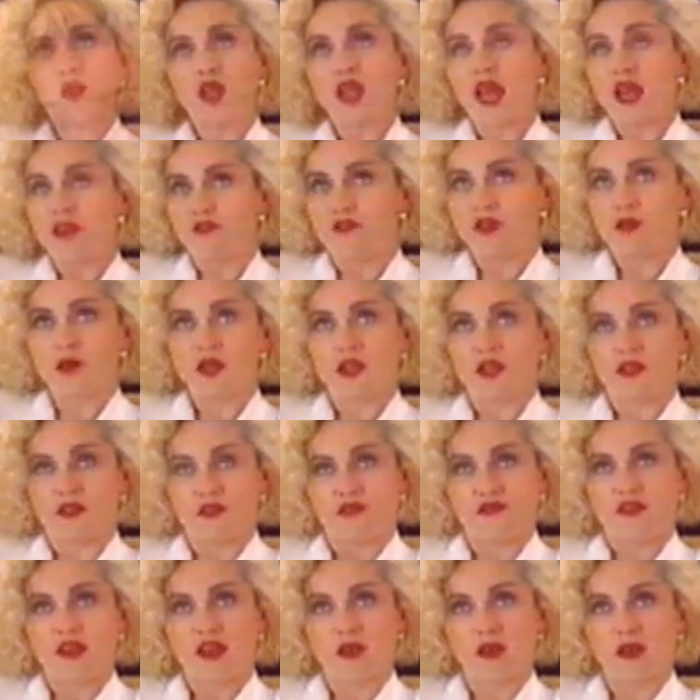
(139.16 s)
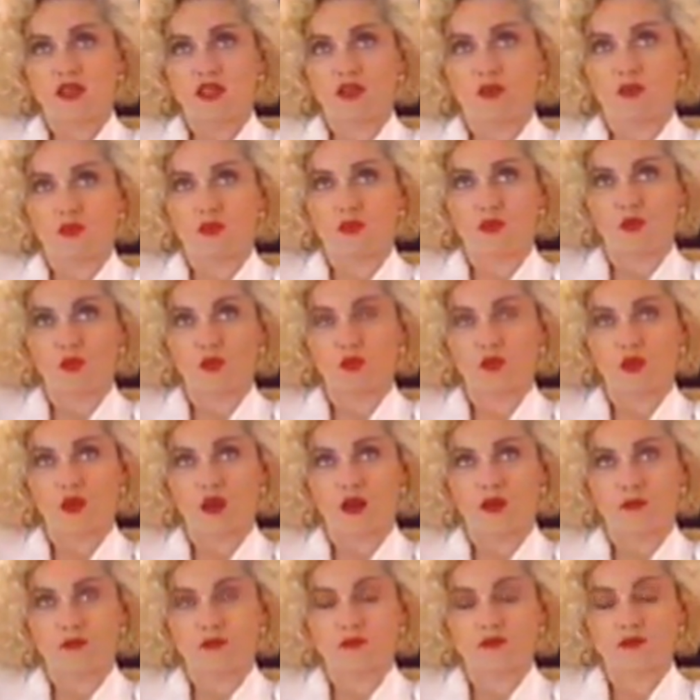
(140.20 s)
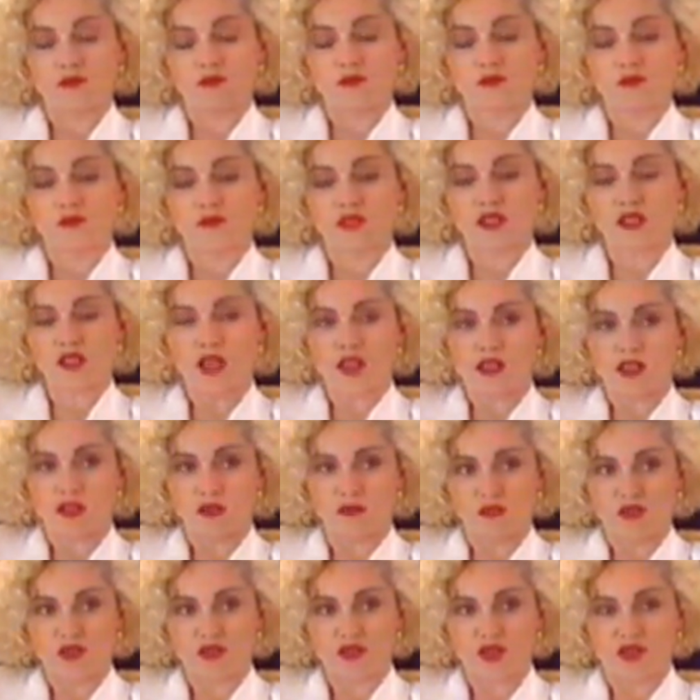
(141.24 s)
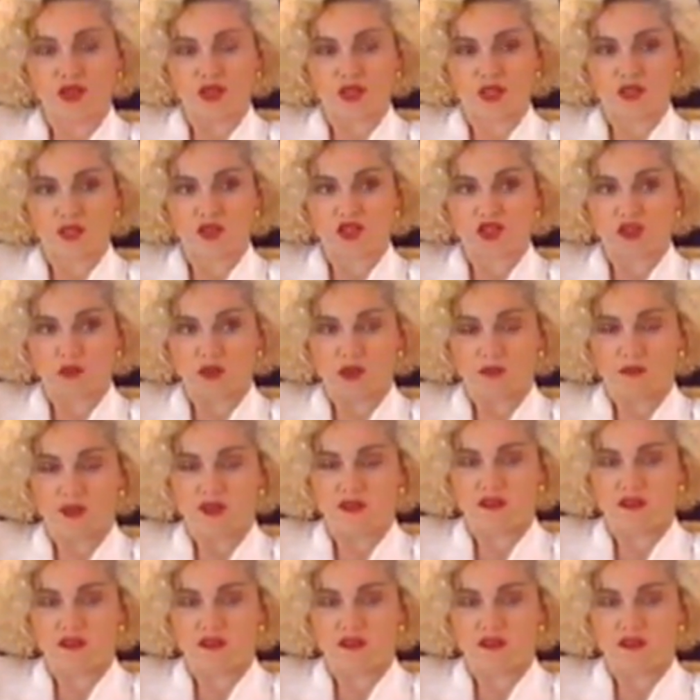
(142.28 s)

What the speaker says: Well, everyone in the family studied a musical instrument.